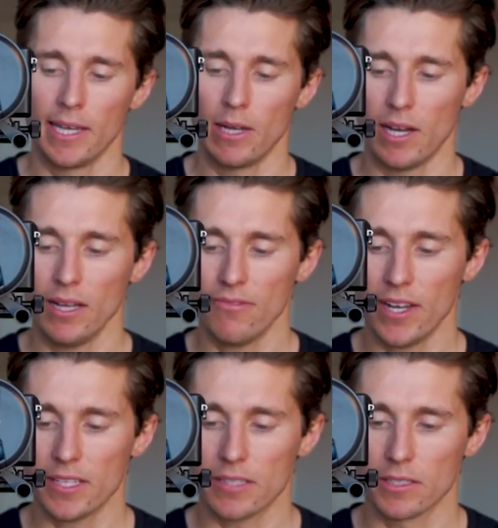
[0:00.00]
Now I
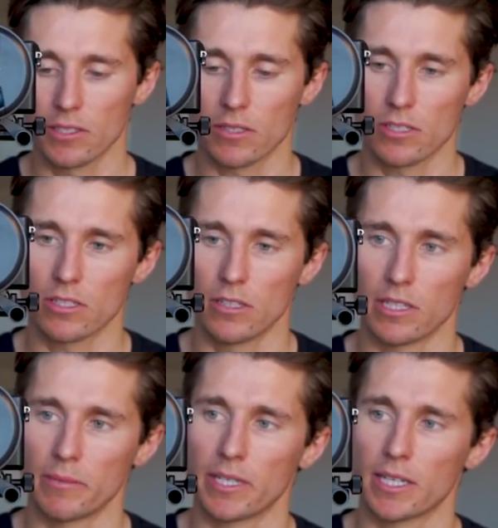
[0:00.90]
find this a little
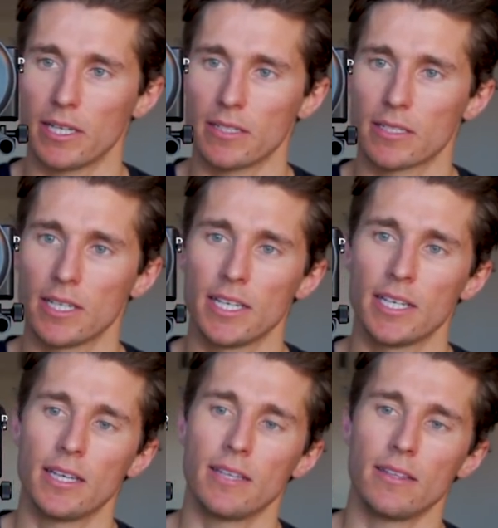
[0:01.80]
concerning because
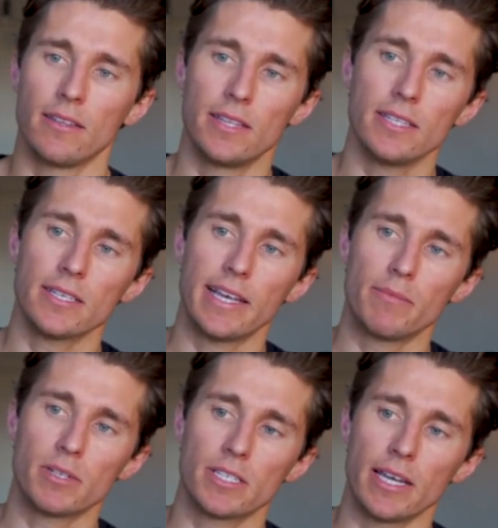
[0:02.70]
this
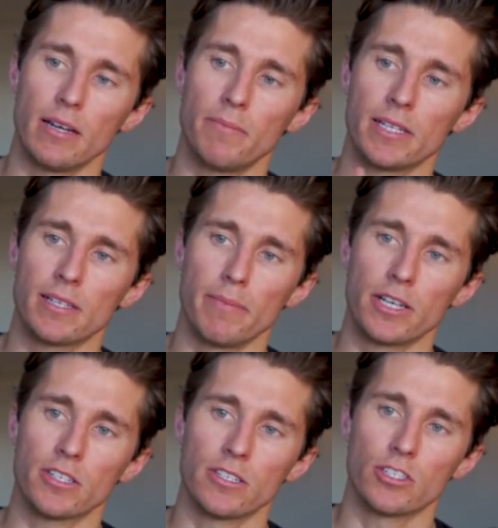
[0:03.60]
camera setup, as I
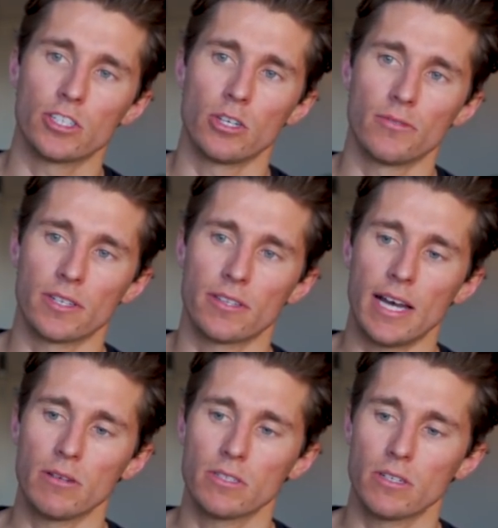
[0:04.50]
mentioned, is just over
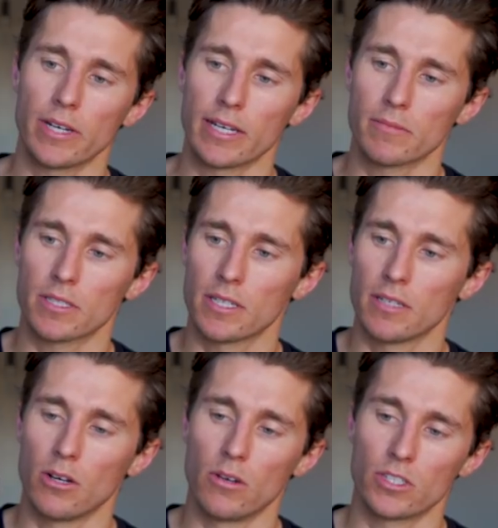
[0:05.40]
1,000 grams,
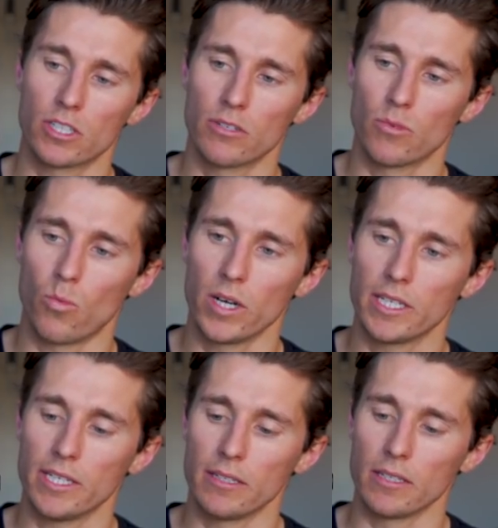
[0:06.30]
oh, just over one
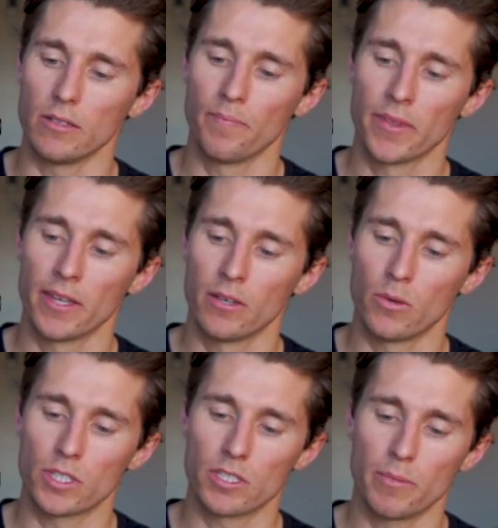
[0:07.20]
kilo,
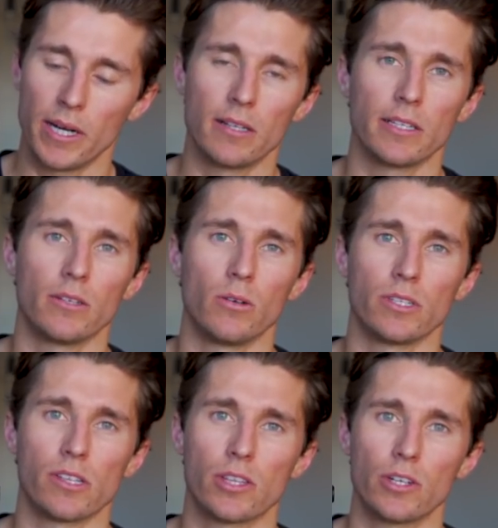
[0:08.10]
which is apparently
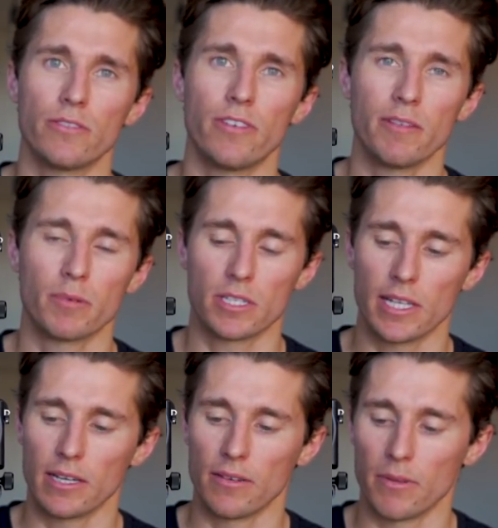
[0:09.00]
only
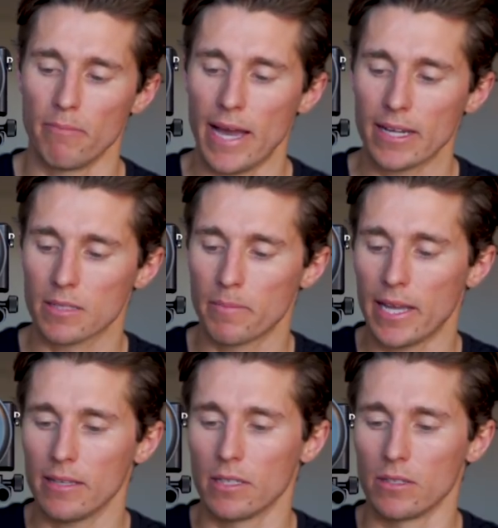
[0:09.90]
35% of the max
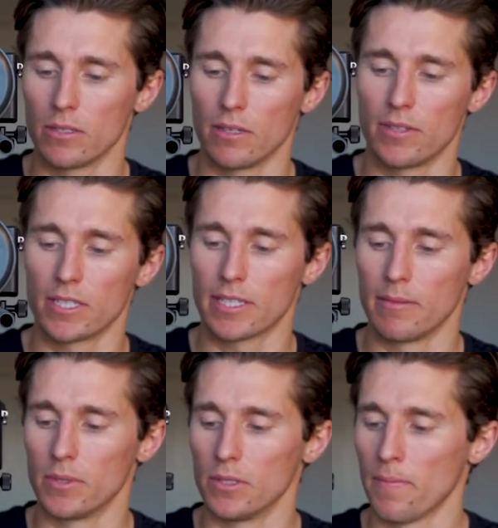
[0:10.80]
payload of this
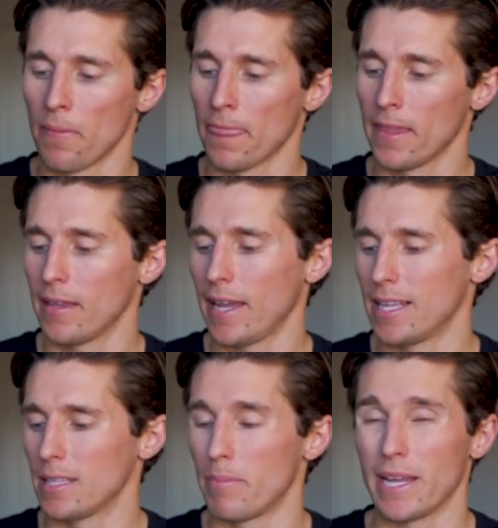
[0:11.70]
gimbal,
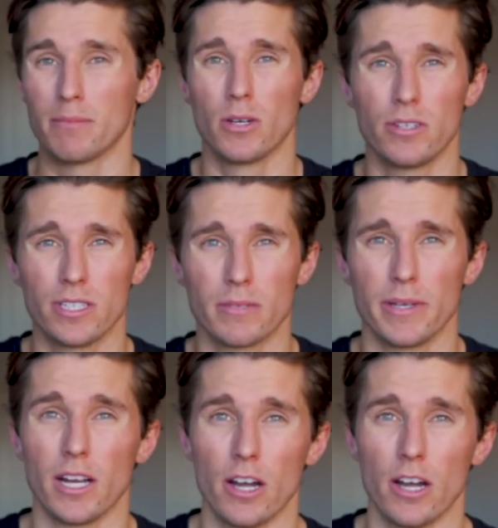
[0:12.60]
and the pan motor needs to be at